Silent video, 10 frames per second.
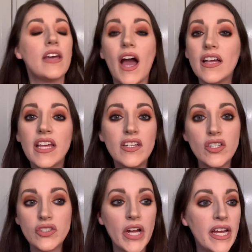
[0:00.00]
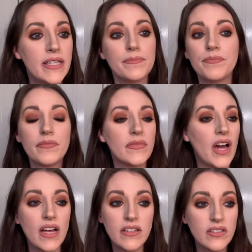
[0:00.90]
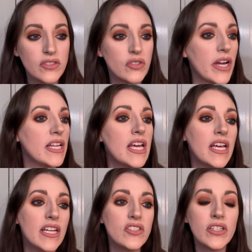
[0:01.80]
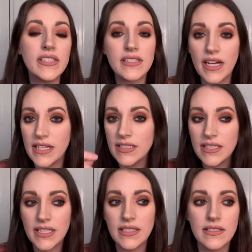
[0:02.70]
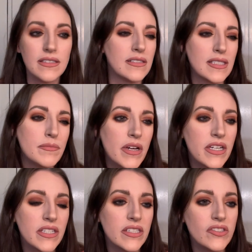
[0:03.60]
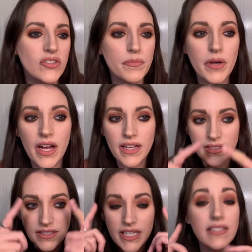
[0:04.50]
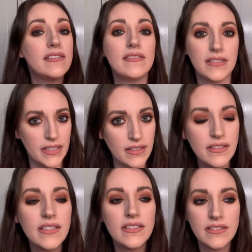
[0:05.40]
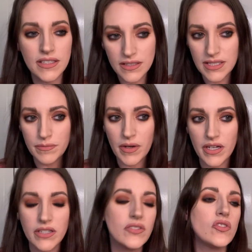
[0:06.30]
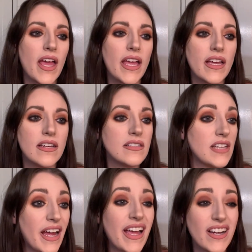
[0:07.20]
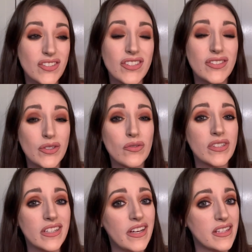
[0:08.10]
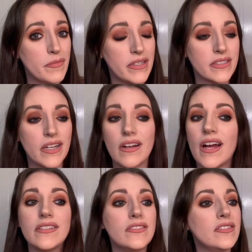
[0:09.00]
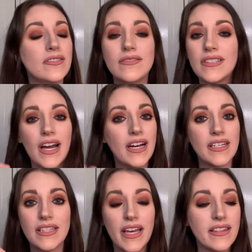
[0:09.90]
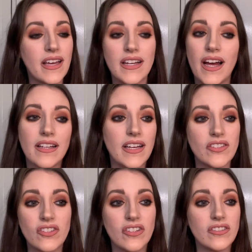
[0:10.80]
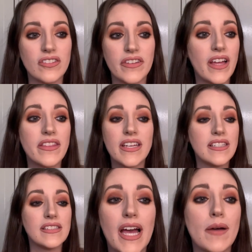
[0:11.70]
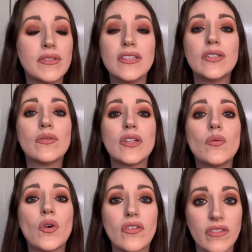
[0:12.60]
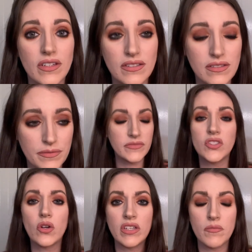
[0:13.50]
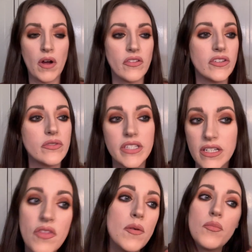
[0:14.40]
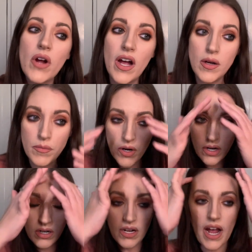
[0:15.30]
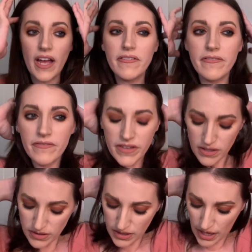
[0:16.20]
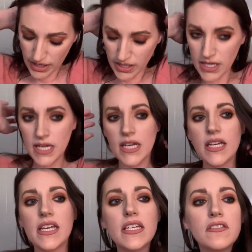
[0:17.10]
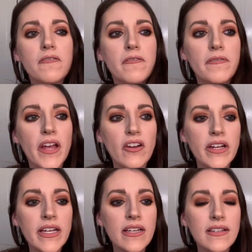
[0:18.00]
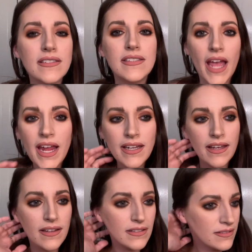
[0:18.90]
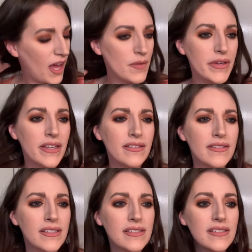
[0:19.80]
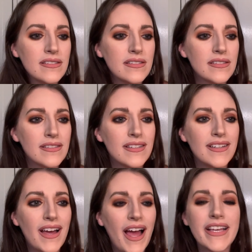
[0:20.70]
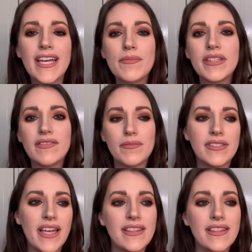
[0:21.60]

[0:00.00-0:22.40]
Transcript: The eyeliner, great. The eyeliner is great. It took a second to get to smudge, but it did. It did smudge. And I actually do really like the mascara. I do not like that eyelash curler. That thing is absolutely worthless. Don't even bother using it. The brow bar, I feel like, is very dated. I mean, this is... I can't believe I'm saying